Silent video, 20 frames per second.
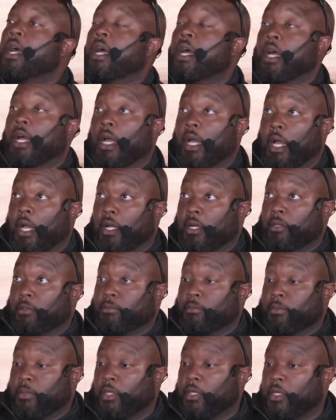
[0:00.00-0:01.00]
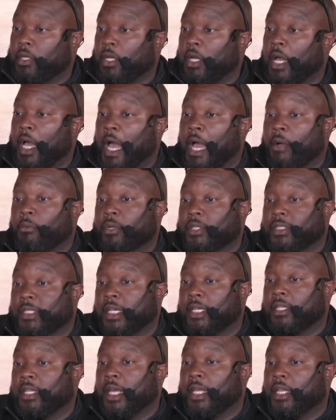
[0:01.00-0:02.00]
I would say
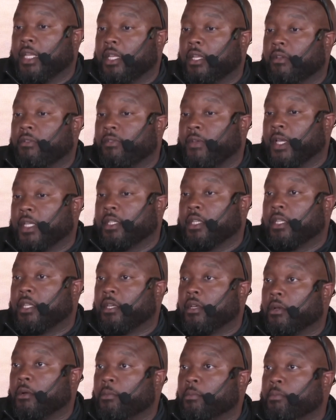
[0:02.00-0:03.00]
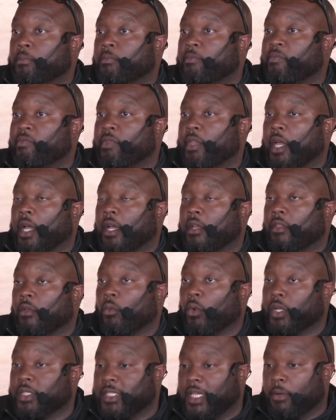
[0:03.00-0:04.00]
that it affected them, the
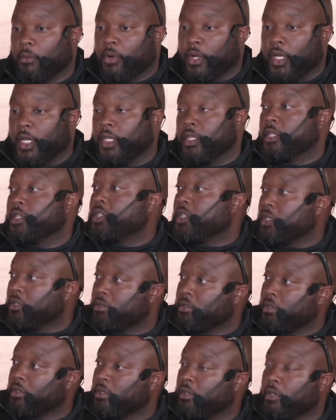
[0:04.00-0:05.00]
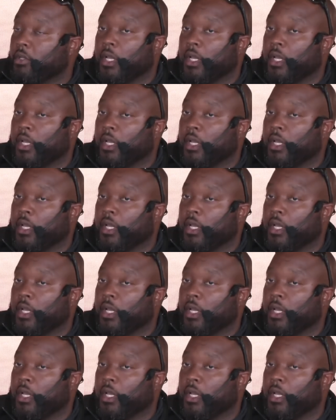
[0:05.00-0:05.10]
ones that were in the shelter,